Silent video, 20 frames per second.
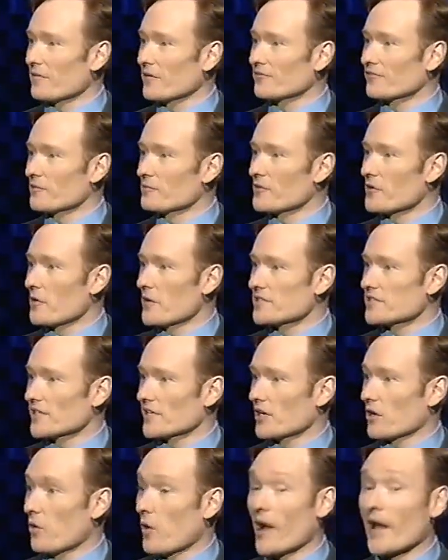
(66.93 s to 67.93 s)
from noisy
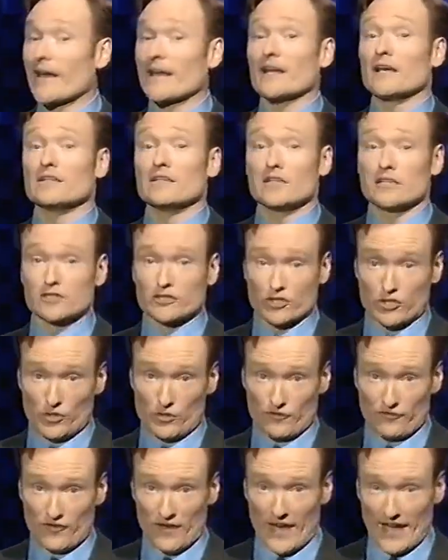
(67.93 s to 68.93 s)
to quiet a little
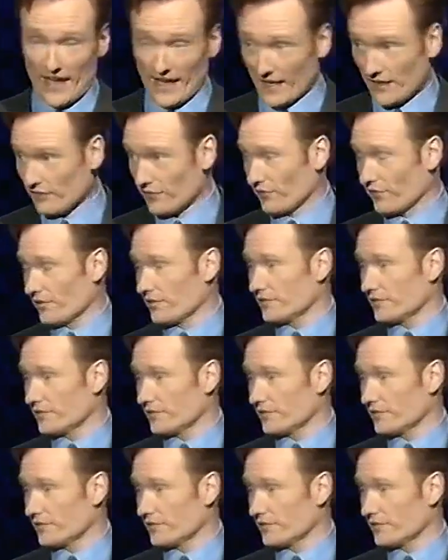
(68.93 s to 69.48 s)
too fast.